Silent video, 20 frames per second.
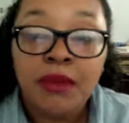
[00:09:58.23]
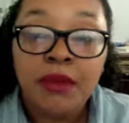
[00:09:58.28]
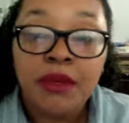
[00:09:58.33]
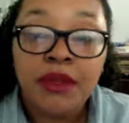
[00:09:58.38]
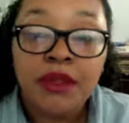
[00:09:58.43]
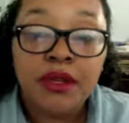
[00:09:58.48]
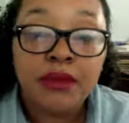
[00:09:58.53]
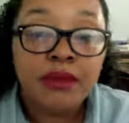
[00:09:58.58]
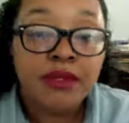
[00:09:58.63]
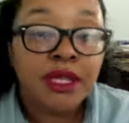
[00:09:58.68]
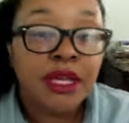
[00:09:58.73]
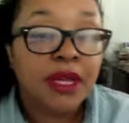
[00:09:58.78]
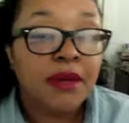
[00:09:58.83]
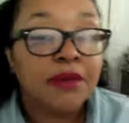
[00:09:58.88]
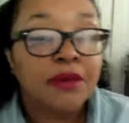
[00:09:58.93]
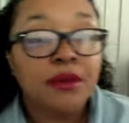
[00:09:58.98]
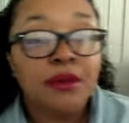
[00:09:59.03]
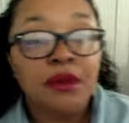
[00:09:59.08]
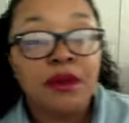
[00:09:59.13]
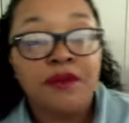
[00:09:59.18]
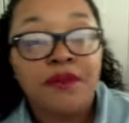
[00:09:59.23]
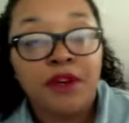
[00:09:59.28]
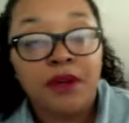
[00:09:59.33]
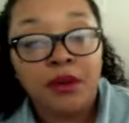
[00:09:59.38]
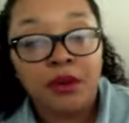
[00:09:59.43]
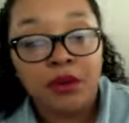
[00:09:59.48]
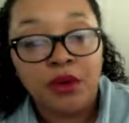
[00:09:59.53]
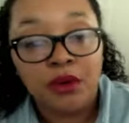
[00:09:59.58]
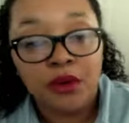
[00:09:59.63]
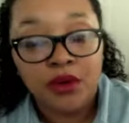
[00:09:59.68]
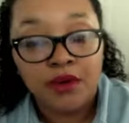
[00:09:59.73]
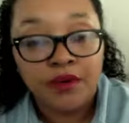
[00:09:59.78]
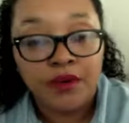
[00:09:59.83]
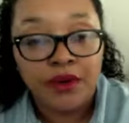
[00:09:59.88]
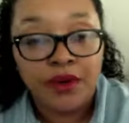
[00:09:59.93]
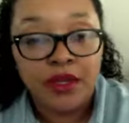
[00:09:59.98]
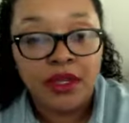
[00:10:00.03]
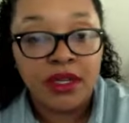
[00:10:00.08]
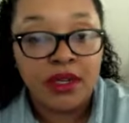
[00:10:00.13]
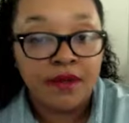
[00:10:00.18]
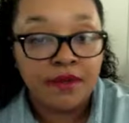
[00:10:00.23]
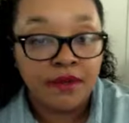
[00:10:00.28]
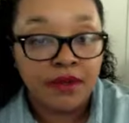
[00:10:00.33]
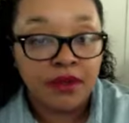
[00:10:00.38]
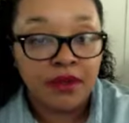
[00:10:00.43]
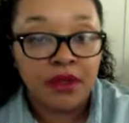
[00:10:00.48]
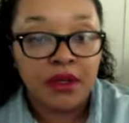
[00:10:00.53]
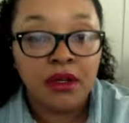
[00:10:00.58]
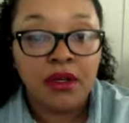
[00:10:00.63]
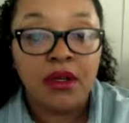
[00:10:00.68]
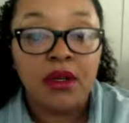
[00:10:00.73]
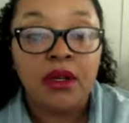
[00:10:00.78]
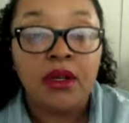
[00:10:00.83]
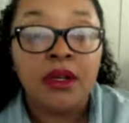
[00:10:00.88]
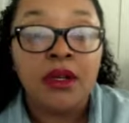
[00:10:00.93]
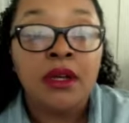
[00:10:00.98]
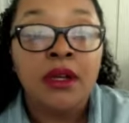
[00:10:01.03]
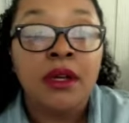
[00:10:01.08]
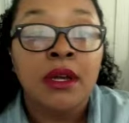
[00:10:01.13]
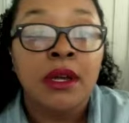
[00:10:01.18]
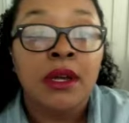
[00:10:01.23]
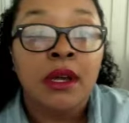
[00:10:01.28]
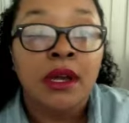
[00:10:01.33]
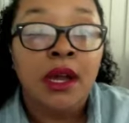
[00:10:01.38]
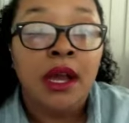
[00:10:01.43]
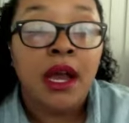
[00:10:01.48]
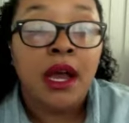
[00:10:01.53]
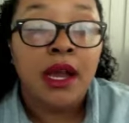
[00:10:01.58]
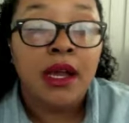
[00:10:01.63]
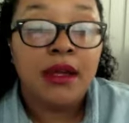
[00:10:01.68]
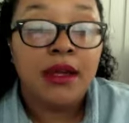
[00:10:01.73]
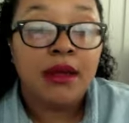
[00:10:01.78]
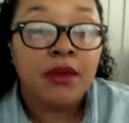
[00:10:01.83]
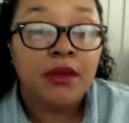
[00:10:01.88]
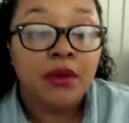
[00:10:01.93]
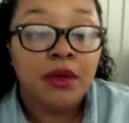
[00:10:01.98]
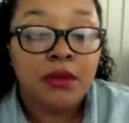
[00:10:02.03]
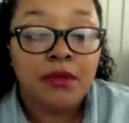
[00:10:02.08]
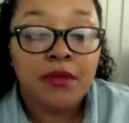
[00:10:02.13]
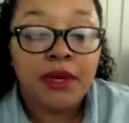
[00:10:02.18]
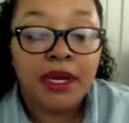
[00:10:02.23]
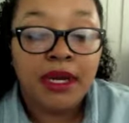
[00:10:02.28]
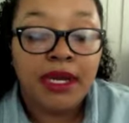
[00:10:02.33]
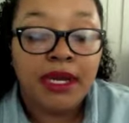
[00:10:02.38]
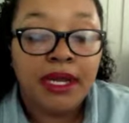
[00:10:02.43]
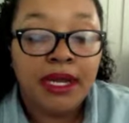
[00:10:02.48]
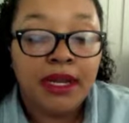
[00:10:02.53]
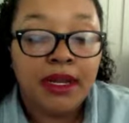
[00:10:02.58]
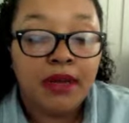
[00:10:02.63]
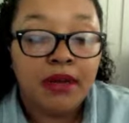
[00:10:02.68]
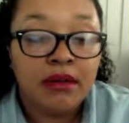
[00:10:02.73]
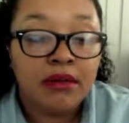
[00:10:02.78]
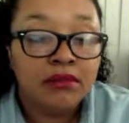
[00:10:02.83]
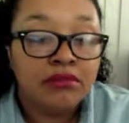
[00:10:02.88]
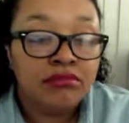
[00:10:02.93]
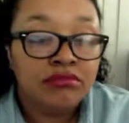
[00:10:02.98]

but sometimes you know if I'm going for a different look, I don't want my hair